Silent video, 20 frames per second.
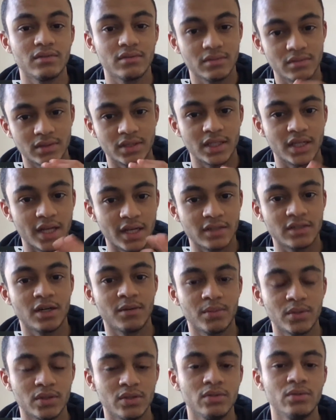
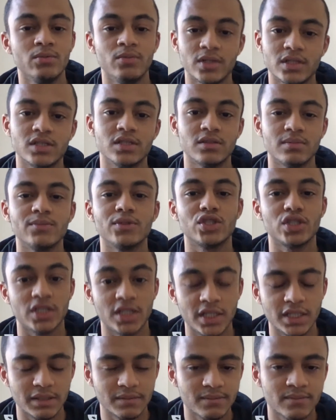DAW, which is
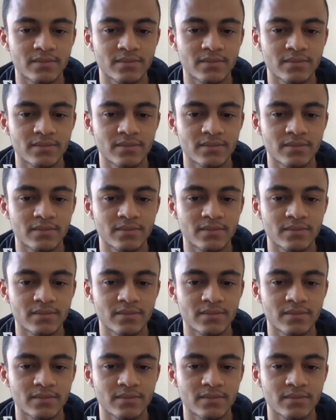machine,